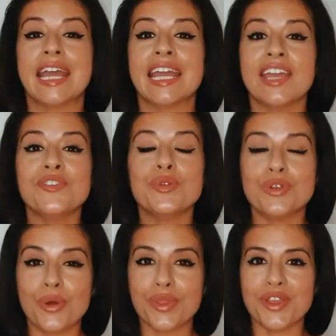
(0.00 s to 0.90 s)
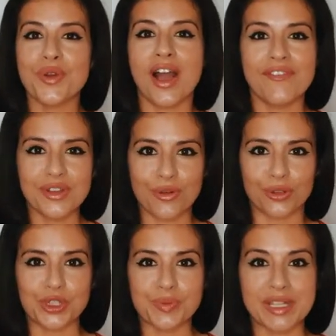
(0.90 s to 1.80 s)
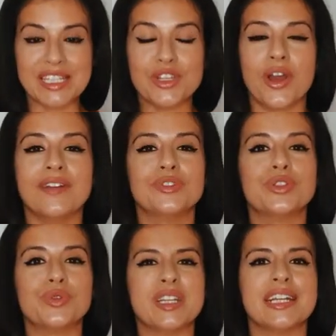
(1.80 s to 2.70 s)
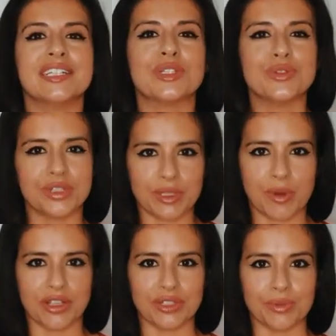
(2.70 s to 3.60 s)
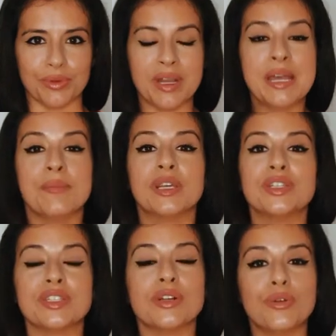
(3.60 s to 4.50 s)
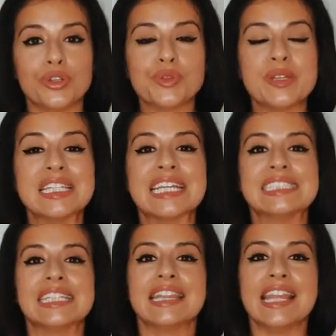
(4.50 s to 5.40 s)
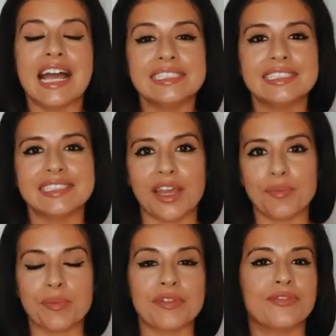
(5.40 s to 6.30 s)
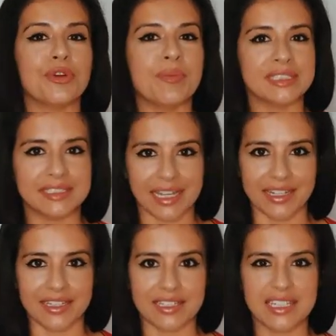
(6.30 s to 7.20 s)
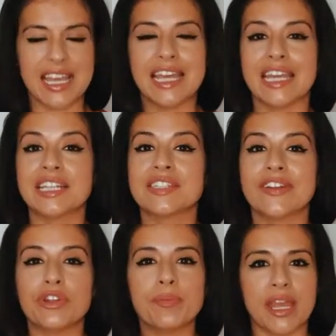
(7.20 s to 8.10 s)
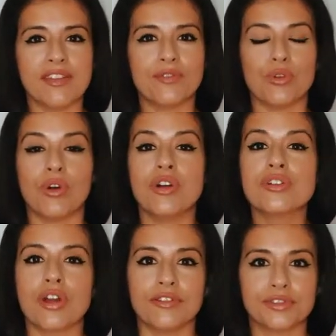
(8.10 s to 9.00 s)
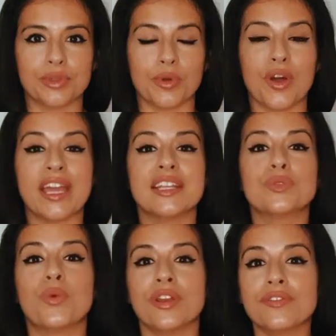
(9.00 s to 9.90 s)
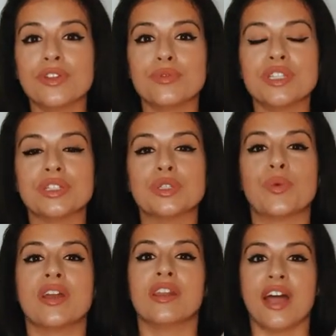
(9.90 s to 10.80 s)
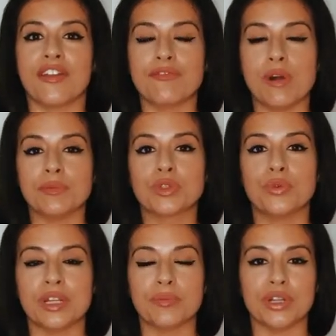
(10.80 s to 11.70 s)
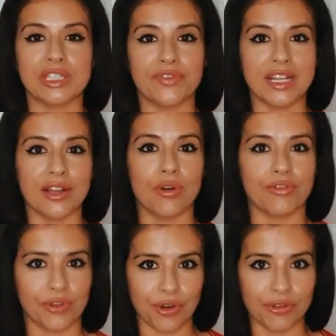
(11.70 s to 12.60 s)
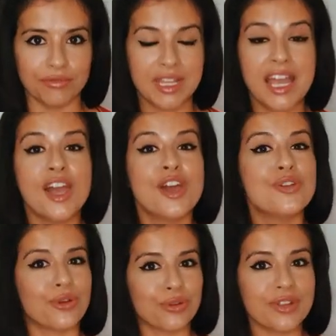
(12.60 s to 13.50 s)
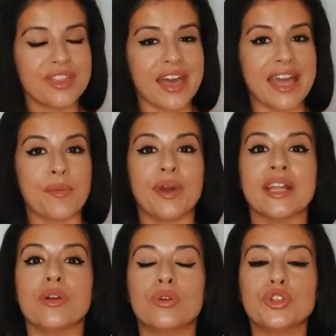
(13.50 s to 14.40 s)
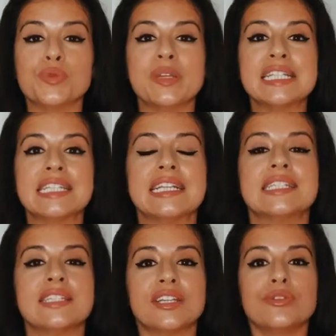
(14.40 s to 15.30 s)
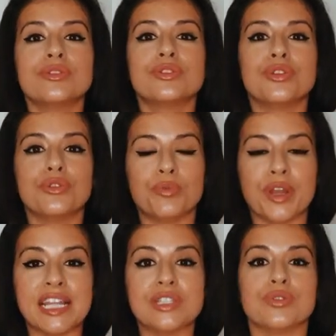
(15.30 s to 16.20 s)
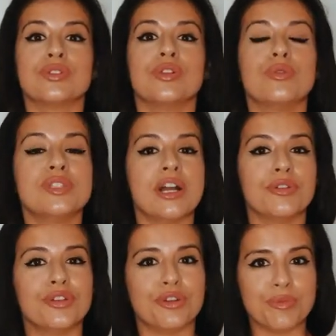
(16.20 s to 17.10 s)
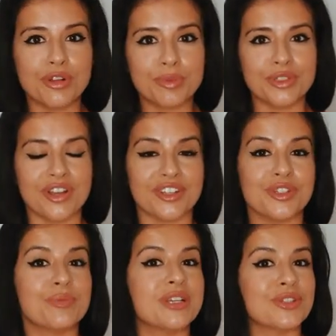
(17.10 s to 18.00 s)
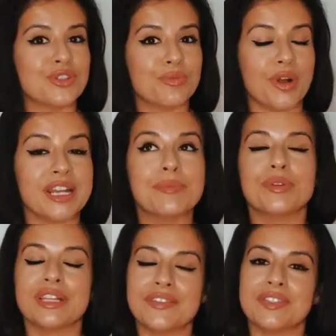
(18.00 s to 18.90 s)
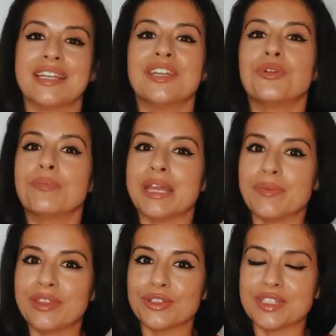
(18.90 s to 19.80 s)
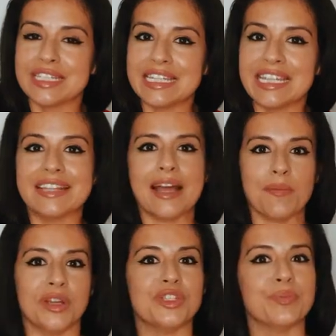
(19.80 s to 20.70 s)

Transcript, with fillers: If you know that you have engorgement, you have to treat it as soon as possible because engorgement is the last step before mastitis. It is very painful, uncomfortable, and is one of the reasons why a lot of moms quit breastfeeding overall. Not only that, but engorgement sends signals to your brain to slow down on your milk production because your body believes that your baby doesn't need that much